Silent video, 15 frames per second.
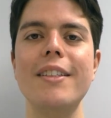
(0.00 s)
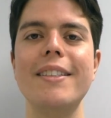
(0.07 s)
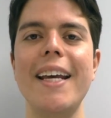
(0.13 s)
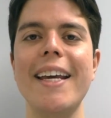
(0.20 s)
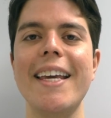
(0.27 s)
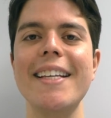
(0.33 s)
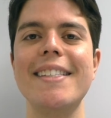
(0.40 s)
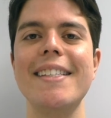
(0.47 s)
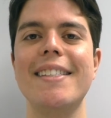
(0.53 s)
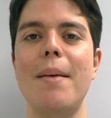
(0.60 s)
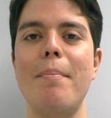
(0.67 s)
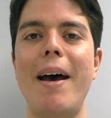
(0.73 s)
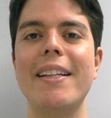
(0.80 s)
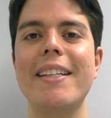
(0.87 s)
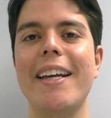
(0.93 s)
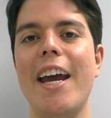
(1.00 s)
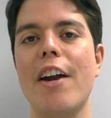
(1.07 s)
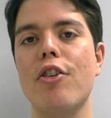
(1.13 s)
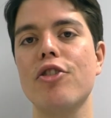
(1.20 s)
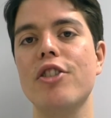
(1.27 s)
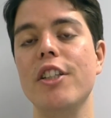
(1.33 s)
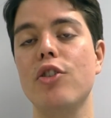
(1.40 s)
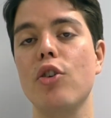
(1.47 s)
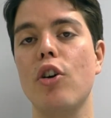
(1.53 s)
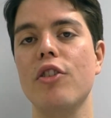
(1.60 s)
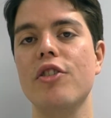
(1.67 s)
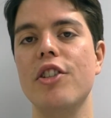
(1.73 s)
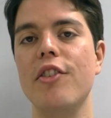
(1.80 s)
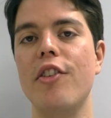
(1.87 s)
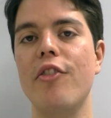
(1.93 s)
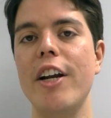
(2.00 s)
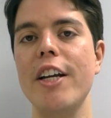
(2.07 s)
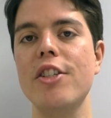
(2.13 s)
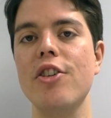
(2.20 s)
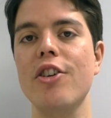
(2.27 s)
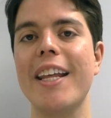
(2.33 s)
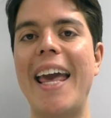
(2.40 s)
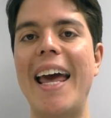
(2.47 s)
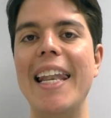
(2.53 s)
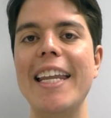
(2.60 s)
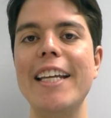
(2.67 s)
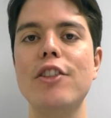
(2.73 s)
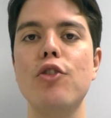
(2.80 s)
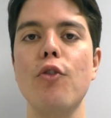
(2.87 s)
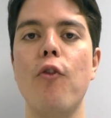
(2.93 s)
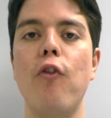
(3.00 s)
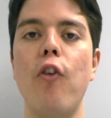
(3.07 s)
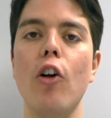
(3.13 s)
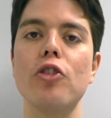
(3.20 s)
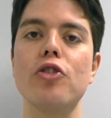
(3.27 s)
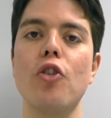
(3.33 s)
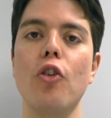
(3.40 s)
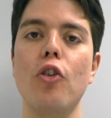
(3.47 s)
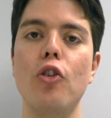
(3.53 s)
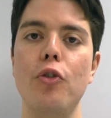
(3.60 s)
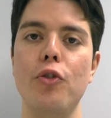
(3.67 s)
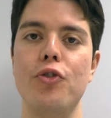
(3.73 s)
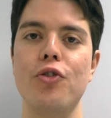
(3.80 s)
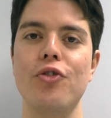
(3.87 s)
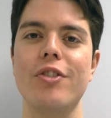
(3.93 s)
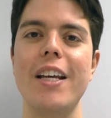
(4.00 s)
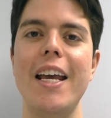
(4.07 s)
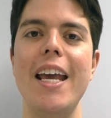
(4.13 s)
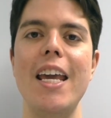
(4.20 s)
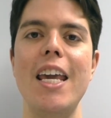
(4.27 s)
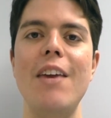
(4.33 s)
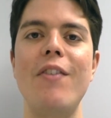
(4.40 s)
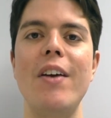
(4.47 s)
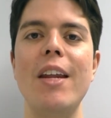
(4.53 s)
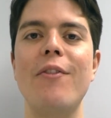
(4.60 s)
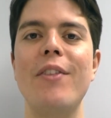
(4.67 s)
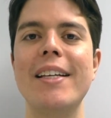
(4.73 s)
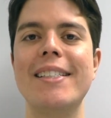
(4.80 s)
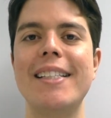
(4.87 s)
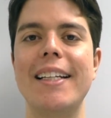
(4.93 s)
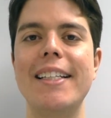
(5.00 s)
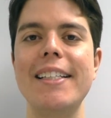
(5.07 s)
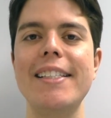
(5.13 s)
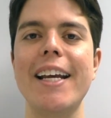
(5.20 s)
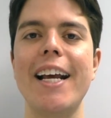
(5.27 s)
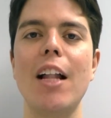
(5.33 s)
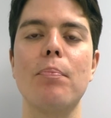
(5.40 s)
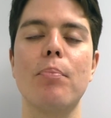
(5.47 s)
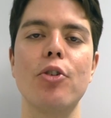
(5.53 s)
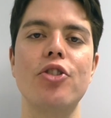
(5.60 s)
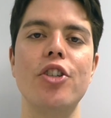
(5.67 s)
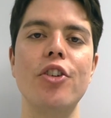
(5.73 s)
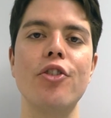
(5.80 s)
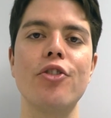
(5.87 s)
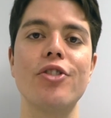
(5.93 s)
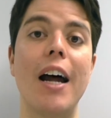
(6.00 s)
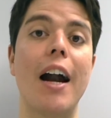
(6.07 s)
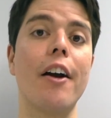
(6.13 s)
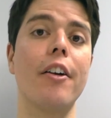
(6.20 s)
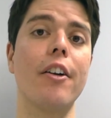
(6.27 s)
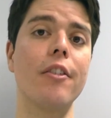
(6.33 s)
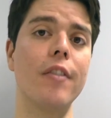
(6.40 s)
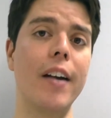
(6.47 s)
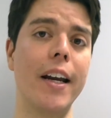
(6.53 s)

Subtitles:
Not taking systematic errors into consideration can lead to false conclusions, even if the statistical procedures are